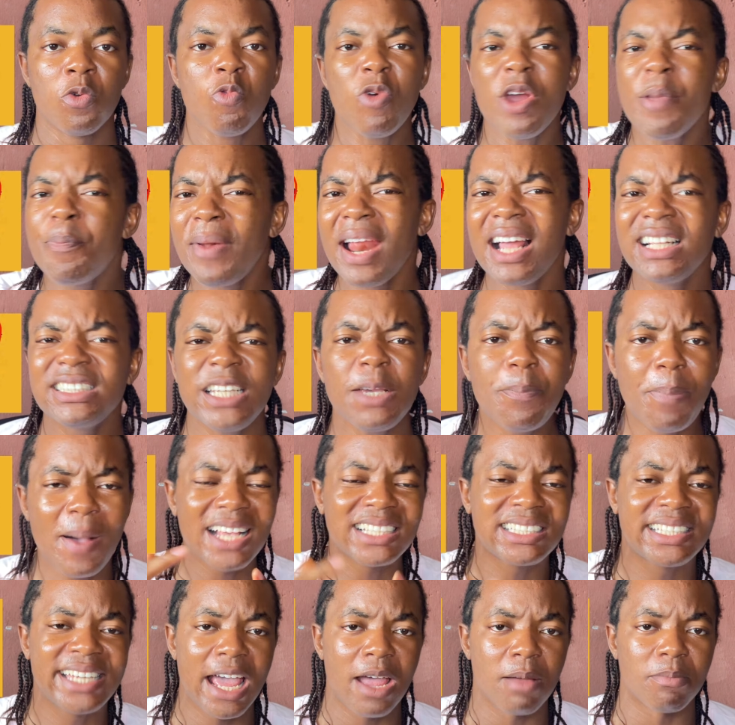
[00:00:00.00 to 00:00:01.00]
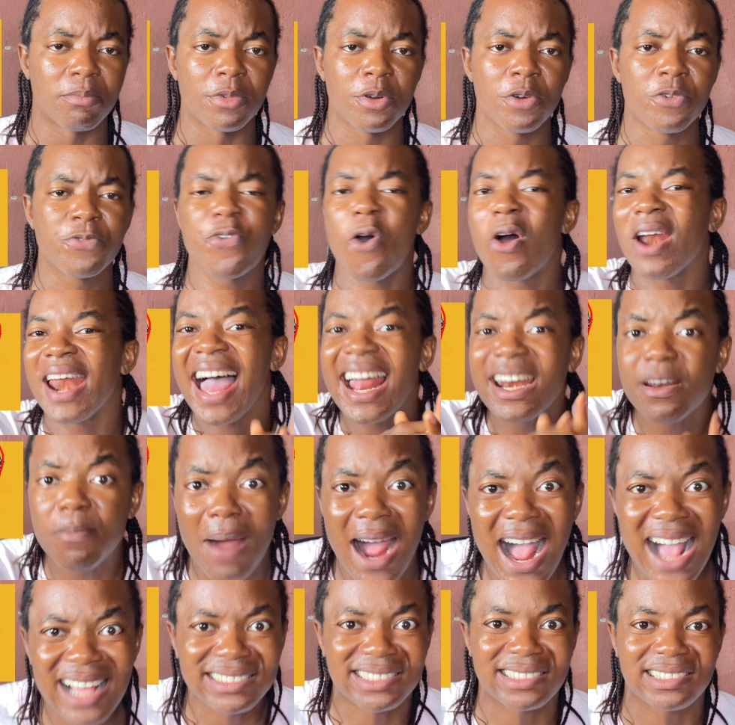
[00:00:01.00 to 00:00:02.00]
We plenty past them for land
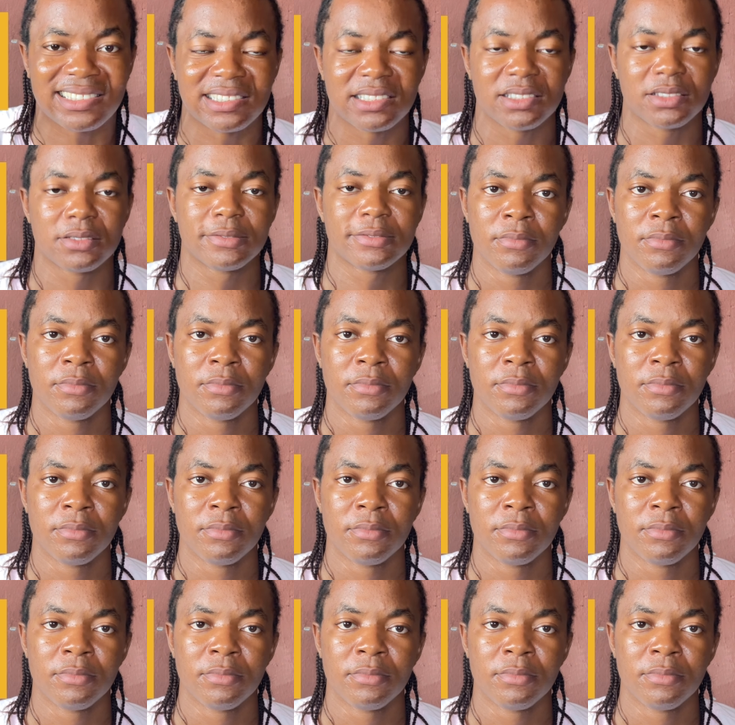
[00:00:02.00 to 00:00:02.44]
mass.